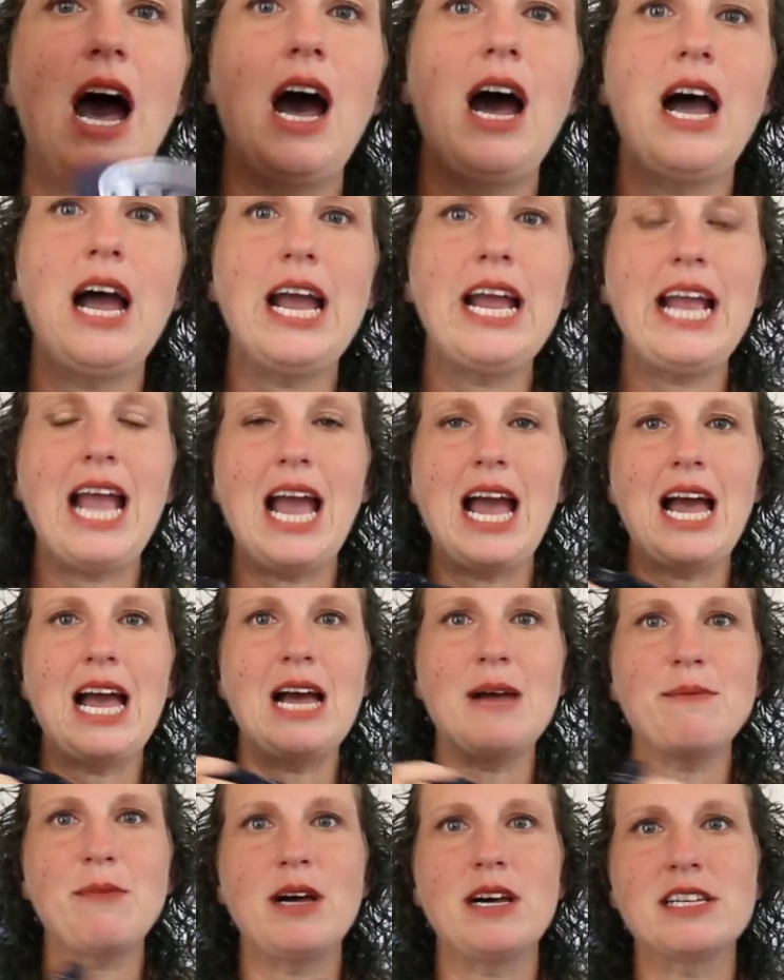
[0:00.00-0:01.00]
I
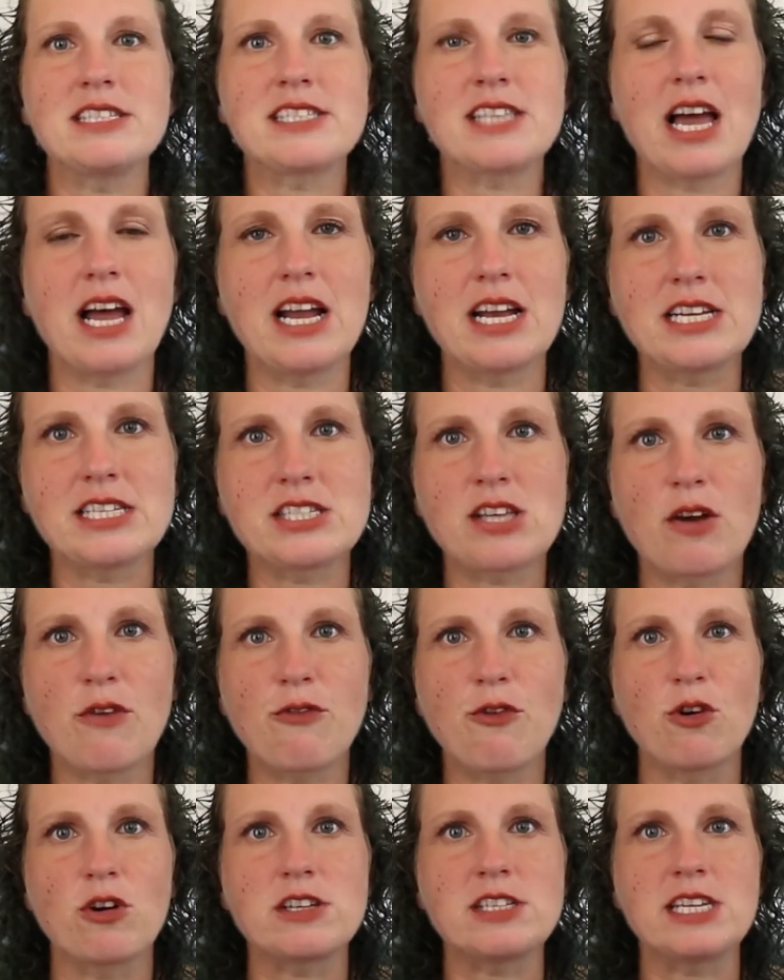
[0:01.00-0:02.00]
am a size
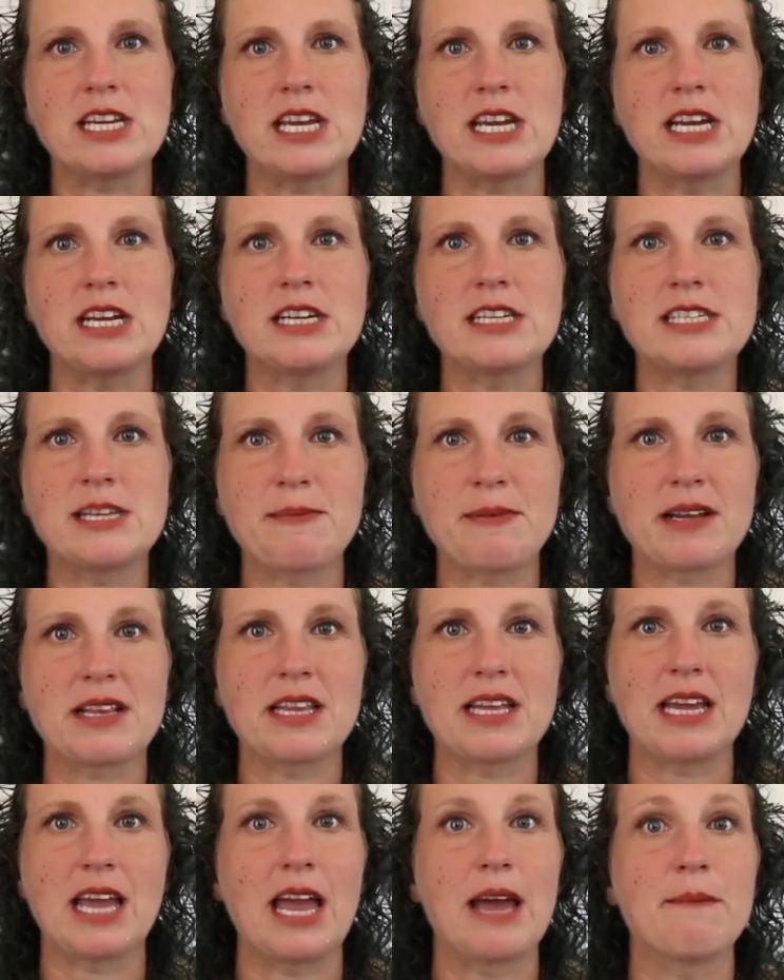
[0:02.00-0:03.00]
14
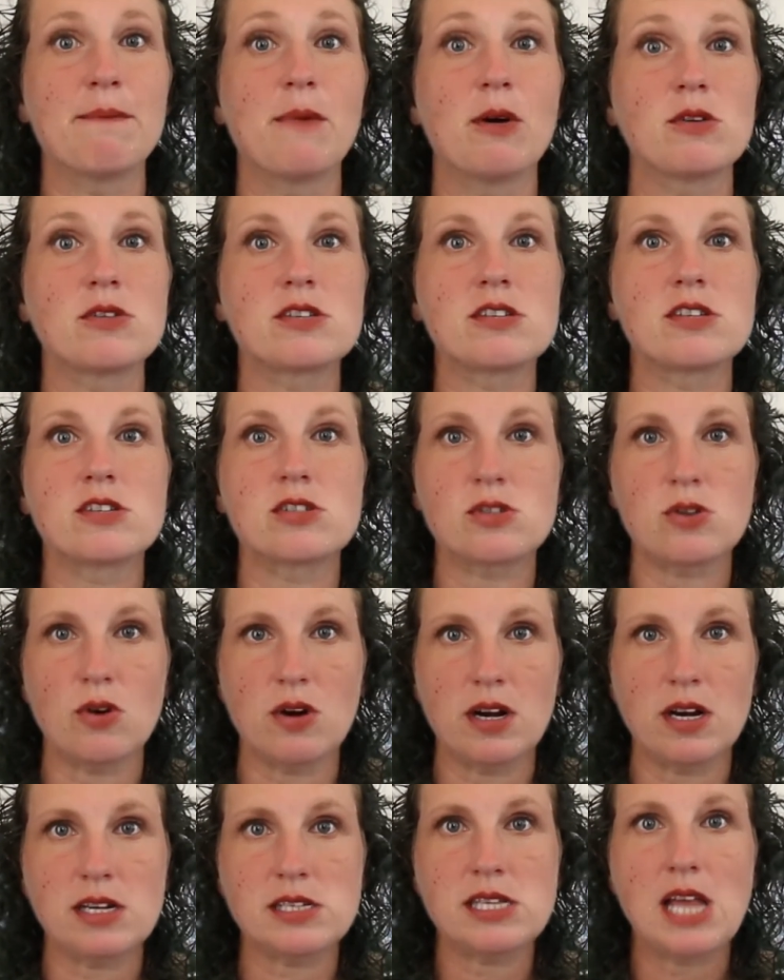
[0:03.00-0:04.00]
typically in most
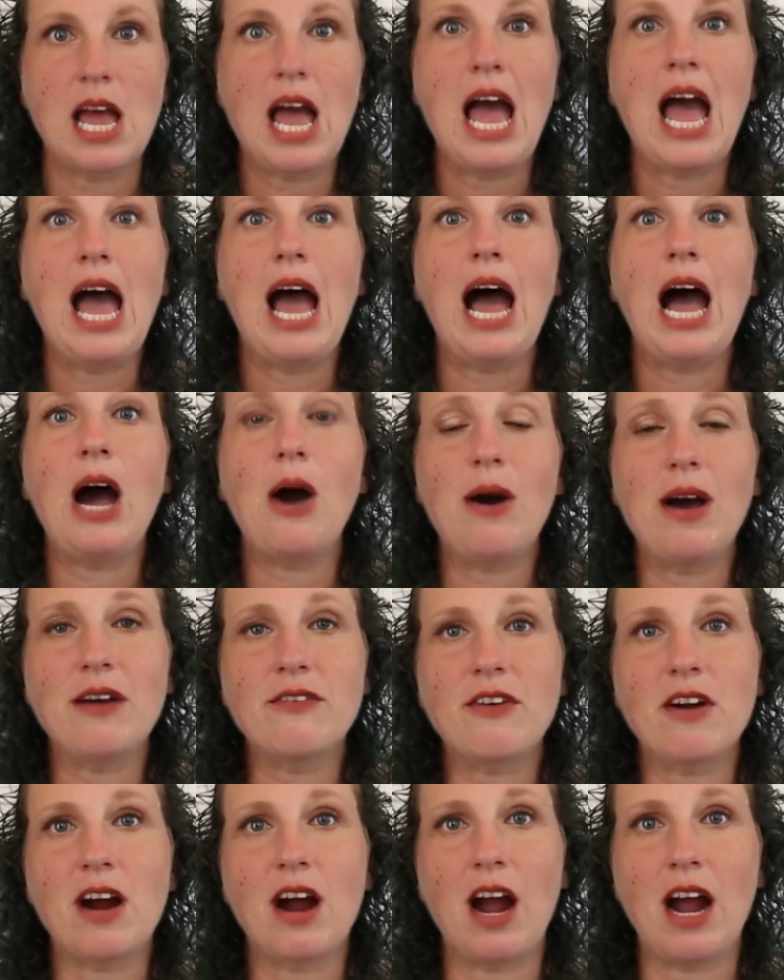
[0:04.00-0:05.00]
stores.
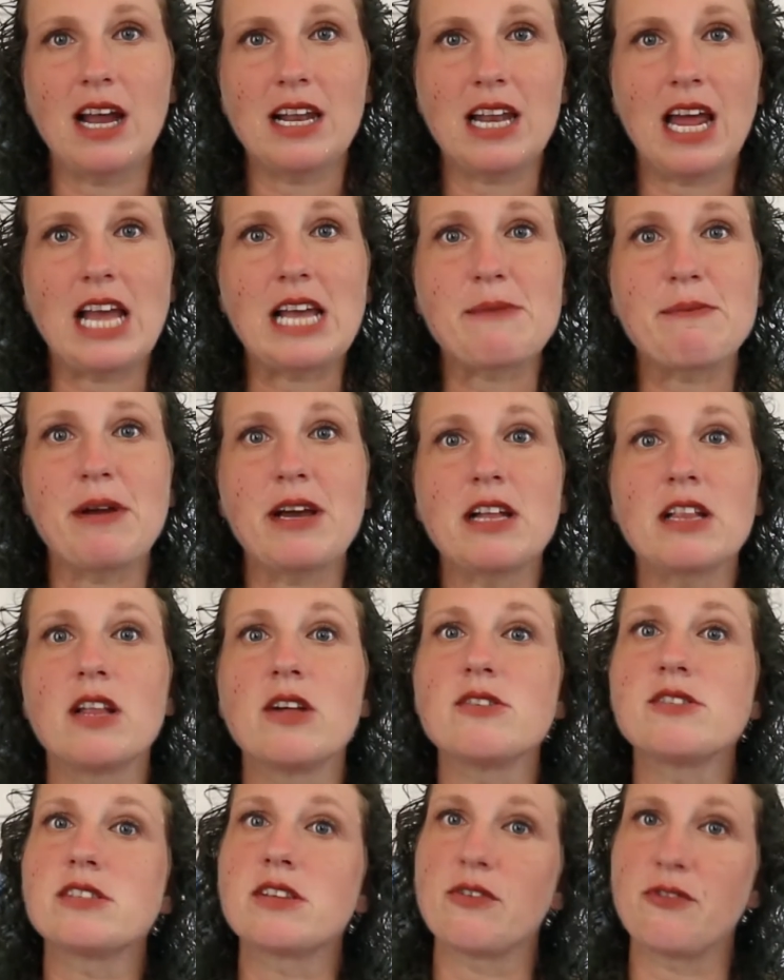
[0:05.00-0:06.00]
However, I like my
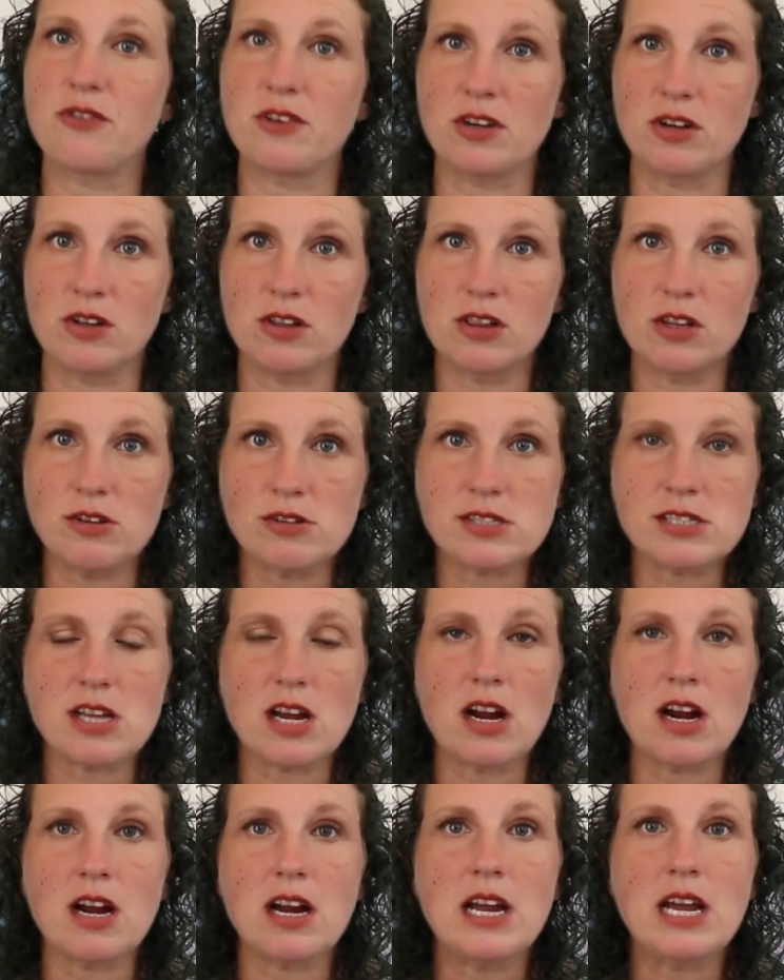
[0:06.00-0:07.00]
clothes to feel
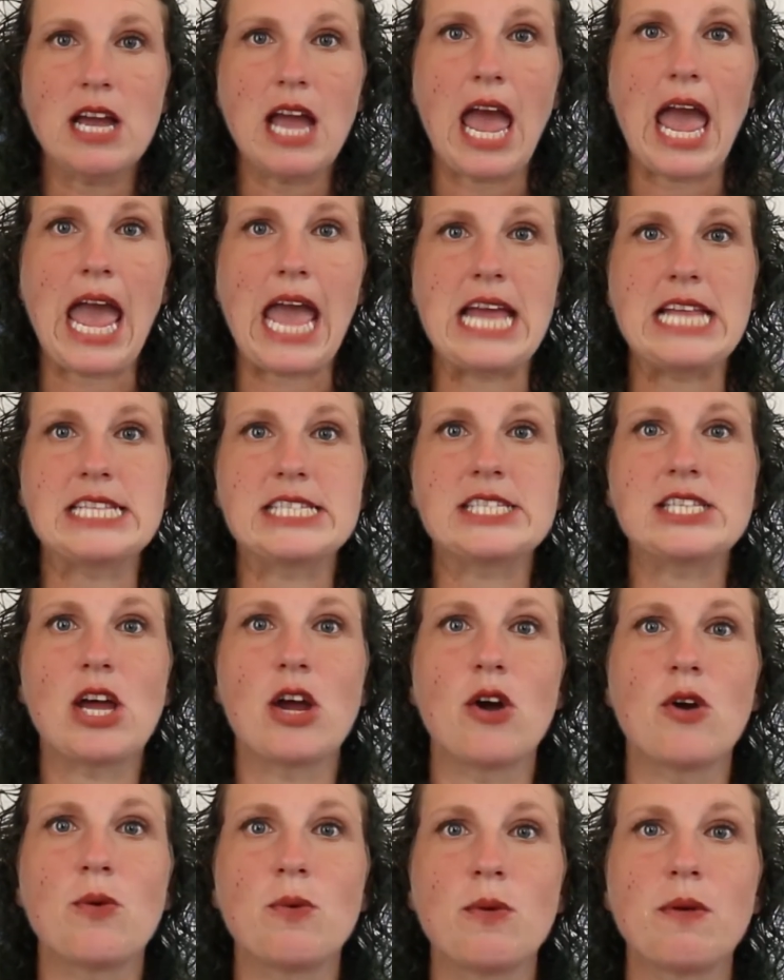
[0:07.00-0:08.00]
looser. And
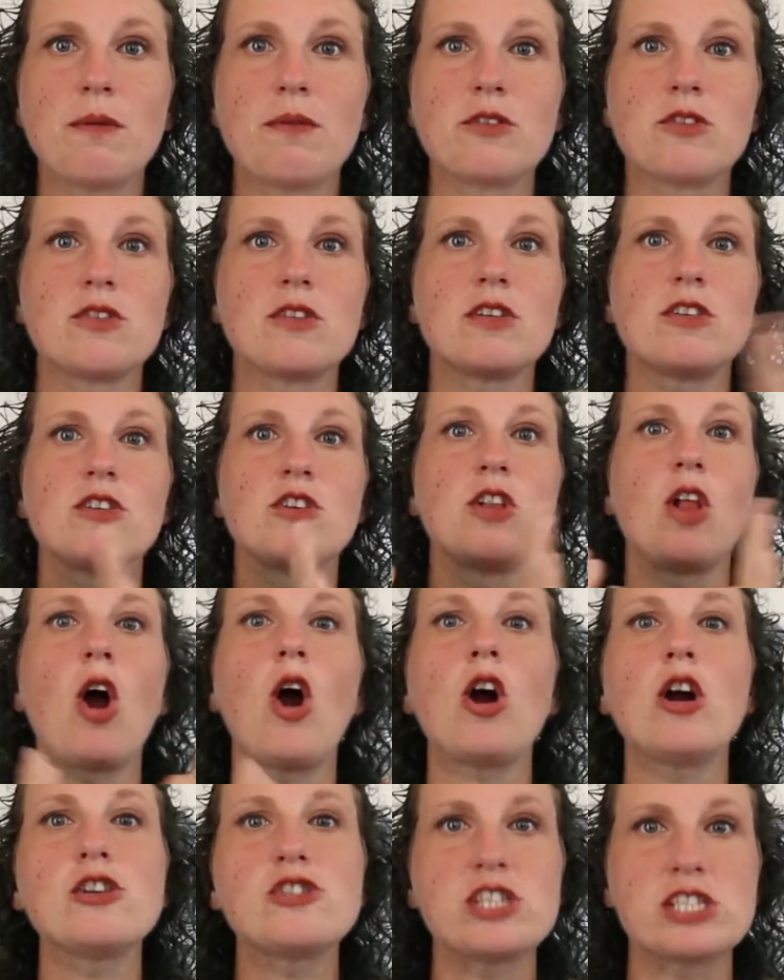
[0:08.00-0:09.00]
so
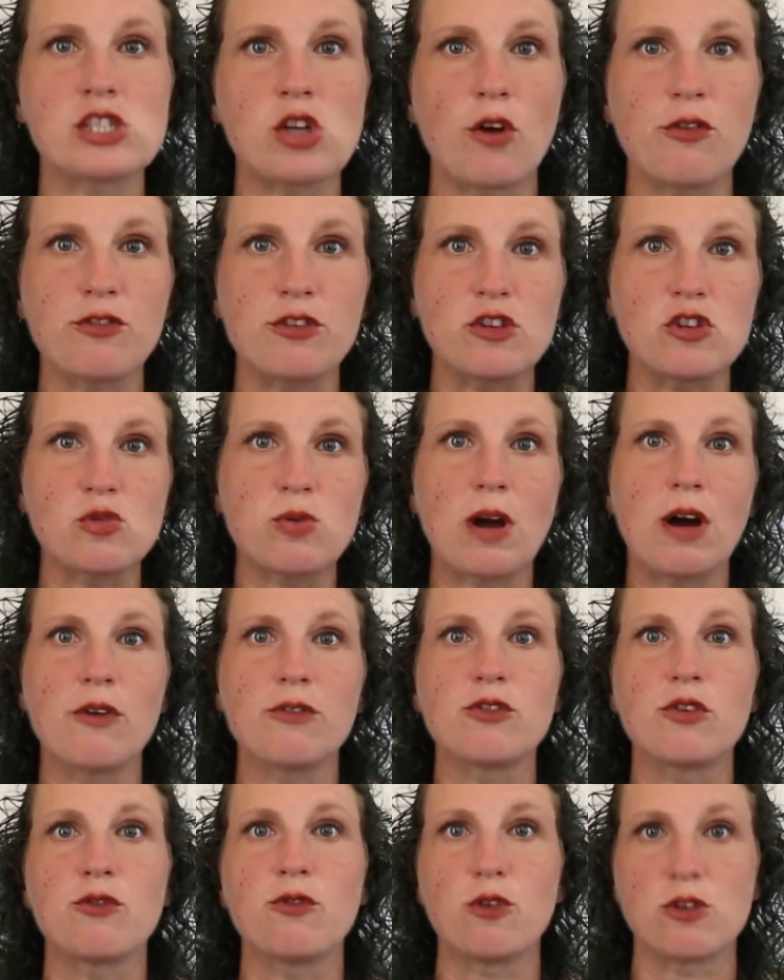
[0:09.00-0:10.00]
large is often
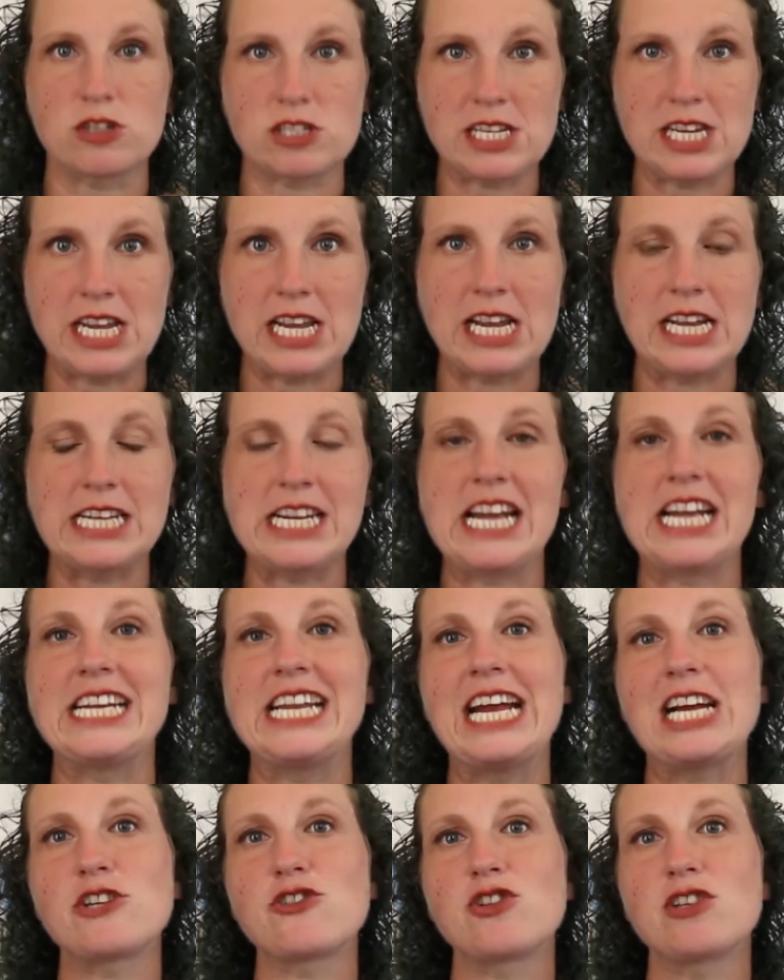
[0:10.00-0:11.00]
12 to 14 and
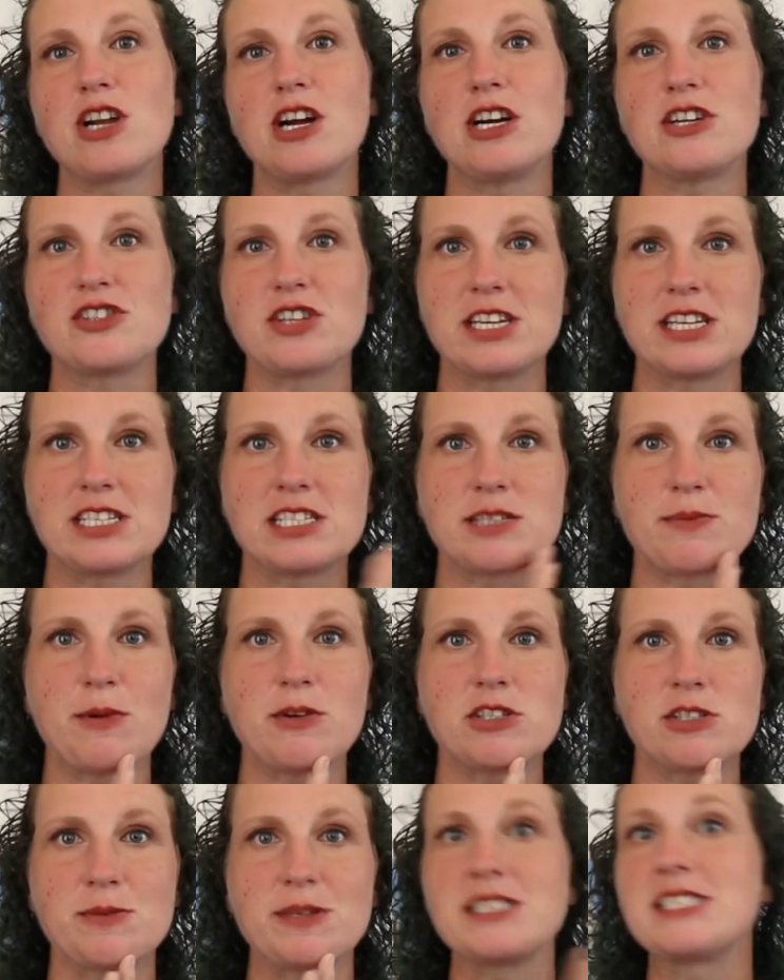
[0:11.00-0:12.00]
extra large is
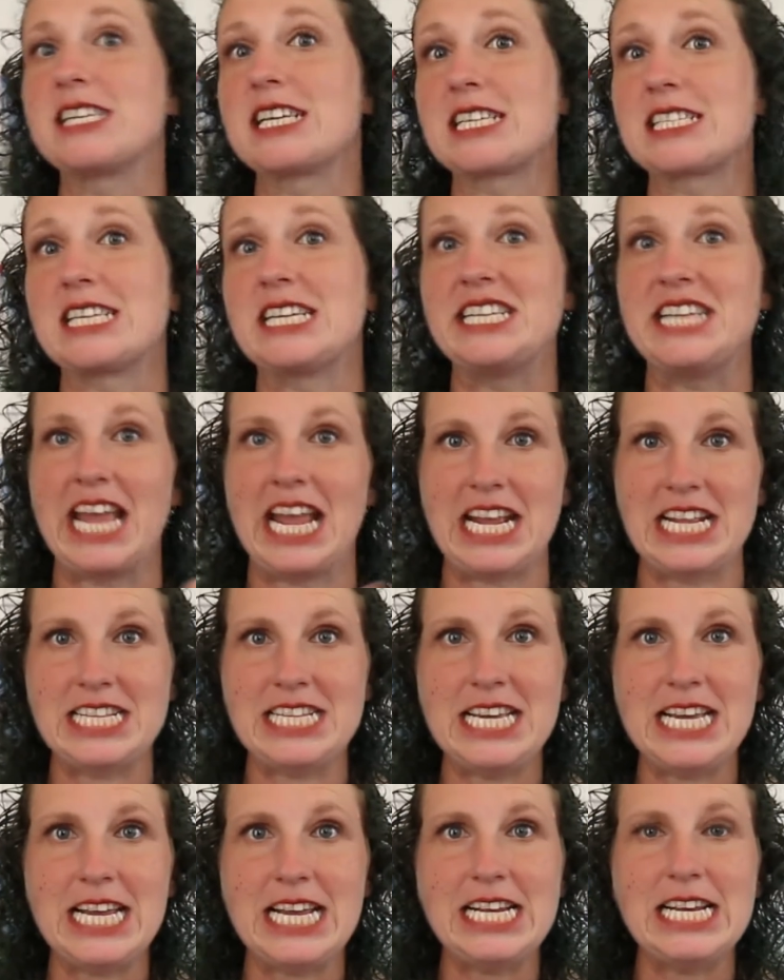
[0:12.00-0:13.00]
supposed to be 16 to
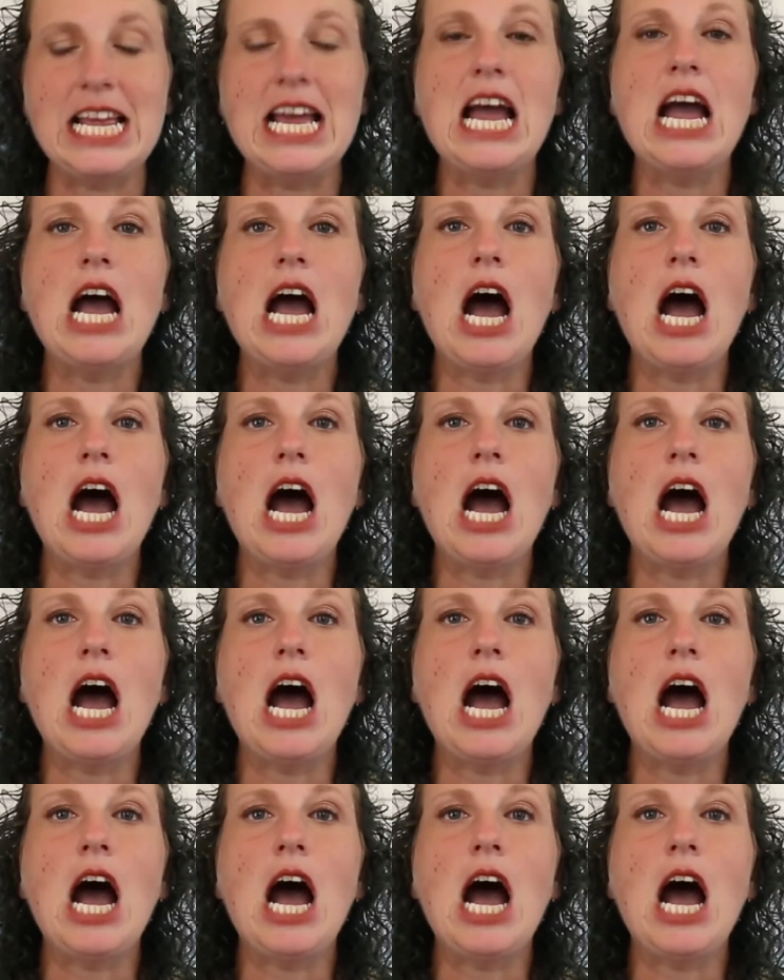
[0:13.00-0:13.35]
18.